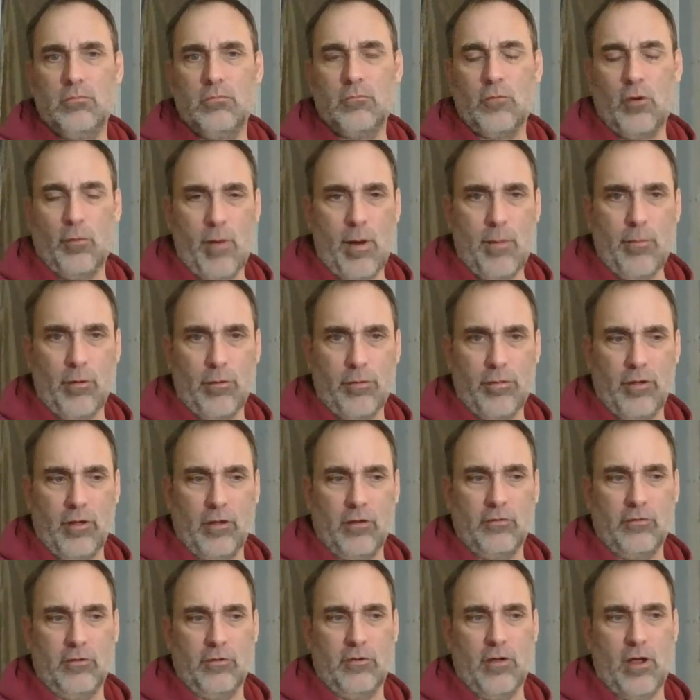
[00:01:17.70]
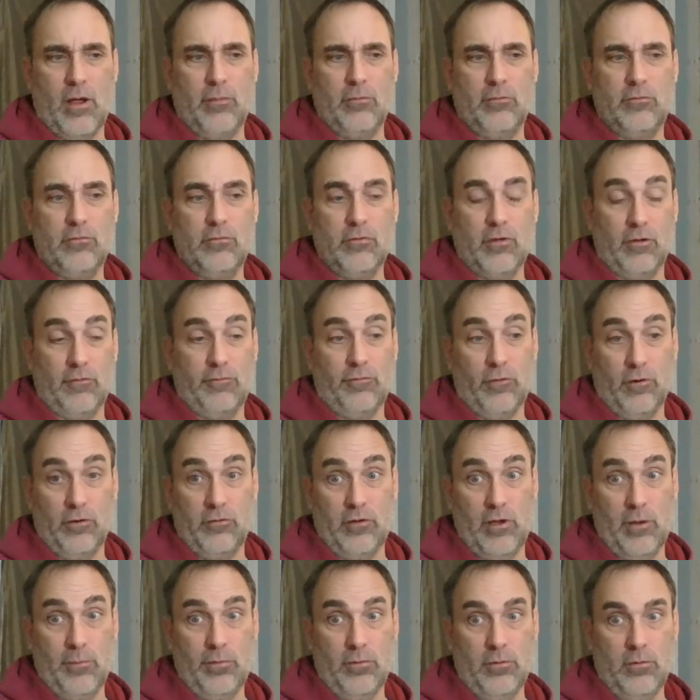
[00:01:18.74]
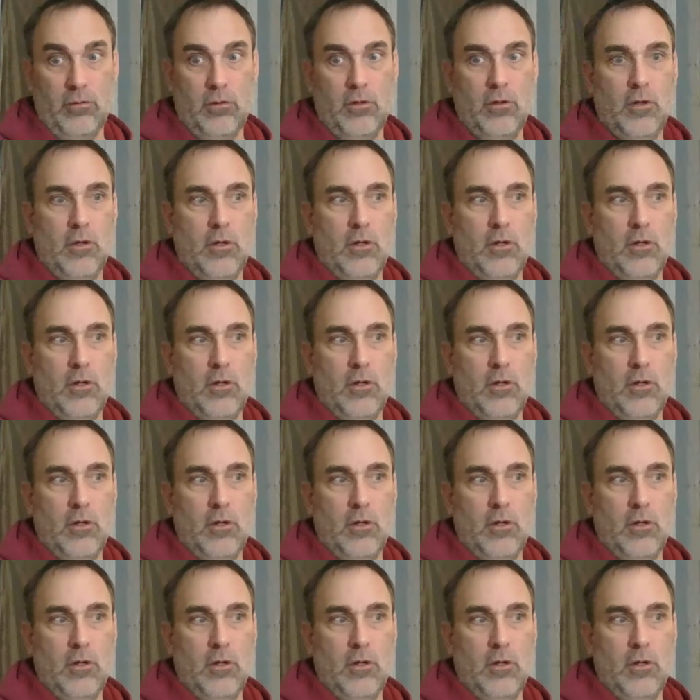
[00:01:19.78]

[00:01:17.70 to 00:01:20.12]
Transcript: remember things at times. Like for example,